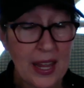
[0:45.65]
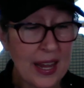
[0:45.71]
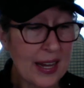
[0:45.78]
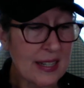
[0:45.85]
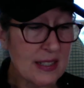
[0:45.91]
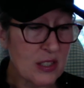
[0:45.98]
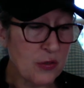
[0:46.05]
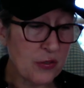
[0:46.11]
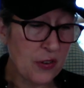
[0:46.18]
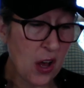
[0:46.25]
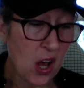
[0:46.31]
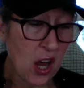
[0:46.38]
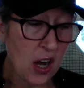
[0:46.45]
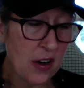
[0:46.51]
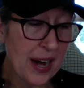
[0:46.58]
as
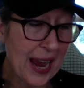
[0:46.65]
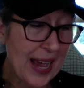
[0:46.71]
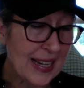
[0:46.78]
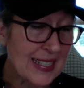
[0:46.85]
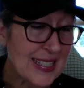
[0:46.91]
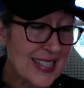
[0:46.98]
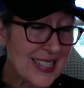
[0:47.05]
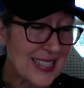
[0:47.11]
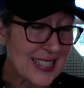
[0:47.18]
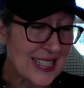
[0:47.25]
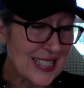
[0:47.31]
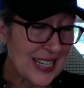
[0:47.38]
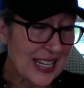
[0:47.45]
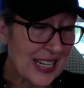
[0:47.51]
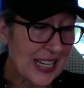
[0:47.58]
far as the
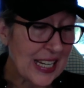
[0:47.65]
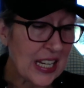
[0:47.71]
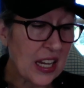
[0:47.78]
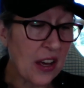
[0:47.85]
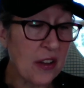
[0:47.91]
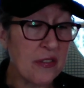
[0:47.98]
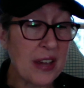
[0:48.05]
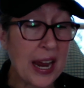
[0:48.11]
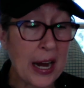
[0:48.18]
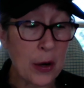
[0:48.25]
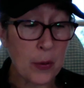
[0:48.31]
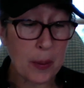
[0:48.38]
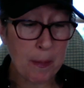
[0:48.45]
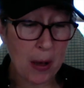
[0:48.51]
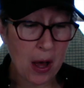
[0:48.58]
Sea of
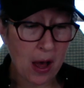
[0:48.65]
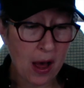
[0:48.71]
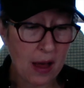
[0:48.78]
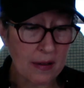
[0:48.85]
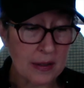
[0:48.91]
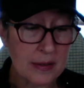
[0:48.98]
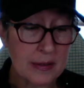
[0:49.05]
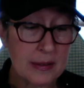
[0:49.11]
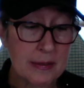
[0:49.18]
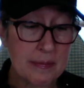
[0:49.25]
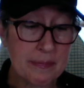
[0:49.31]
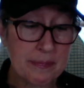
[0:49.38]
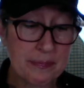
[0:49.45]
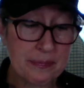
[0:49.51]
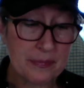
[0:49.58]
Arabah,
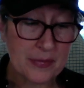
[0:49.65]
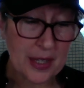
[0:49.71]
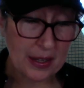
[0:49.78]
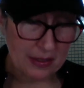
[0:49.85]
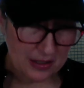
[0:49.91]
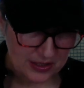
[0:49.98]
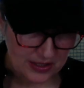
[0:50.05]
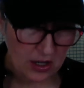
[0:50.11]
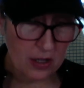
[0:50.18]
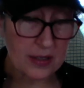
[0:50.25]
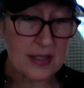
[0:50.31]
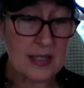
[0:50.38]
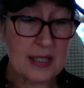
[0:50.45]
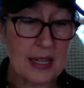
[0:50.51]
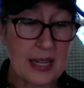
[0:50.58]
the Salt
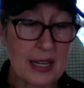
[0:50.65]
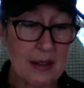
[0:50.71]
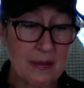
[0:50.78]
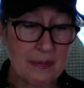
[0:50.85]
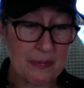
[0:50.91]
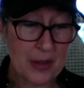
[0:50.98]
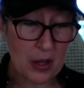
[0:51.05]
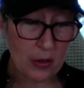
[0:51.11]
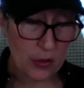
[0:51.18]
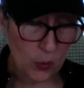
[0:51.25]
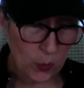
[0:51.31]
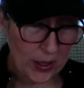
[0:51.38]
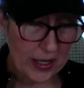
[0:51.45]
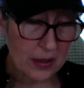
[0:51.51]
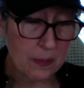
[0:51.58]
Sea, the
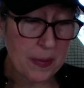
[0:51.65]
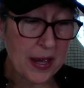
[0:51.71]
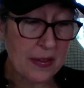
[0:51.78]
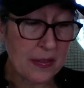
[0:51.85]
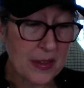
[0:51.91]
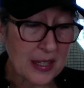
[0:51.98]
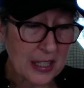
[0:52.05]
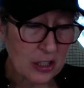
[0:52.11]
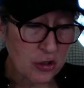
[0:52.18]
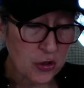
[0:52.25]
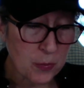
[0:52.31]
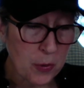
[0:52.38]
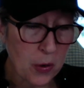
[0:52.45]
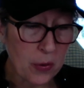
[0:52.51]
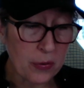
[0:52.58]
way to Beth
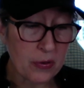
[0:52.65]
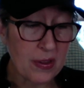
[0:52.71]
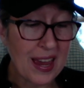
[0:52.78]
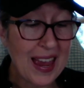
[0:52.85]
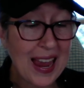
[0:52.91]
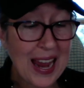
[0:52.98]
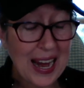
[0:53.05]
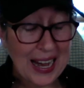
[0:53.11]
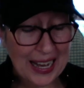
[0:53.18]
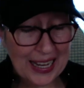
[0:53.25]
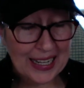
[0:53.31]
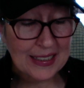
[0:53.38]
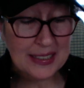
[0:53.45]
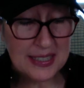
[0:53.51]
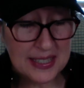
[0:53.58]
Yishmoth,
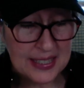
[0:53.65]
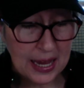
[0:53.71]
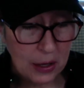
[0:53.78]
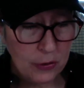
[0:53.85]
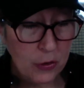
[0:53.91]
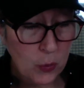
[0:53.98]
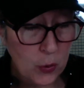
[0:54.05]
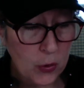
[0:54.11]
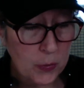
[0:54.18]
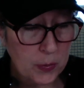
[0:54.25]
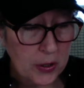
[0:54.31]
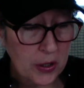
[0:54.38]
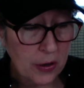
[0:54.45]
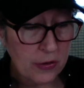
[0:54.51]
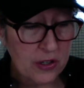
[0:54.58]
and southward
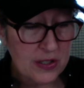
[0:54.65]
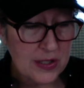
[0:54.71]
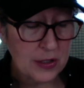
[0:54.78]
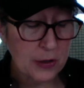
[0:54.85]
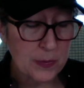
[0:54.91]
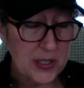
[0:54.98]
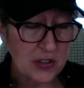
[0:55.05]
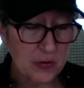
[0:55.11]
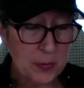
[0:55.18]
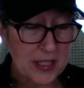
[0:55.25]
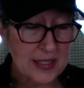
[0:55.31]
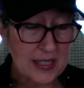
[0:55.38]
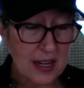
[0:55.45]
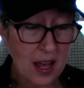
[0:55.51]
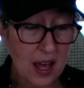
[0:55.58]
below the slopes of
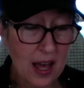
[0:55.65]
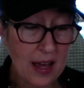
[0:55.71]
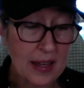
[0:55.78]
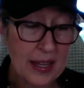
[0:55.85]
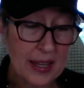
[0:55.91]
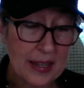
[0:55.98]
Pisgah,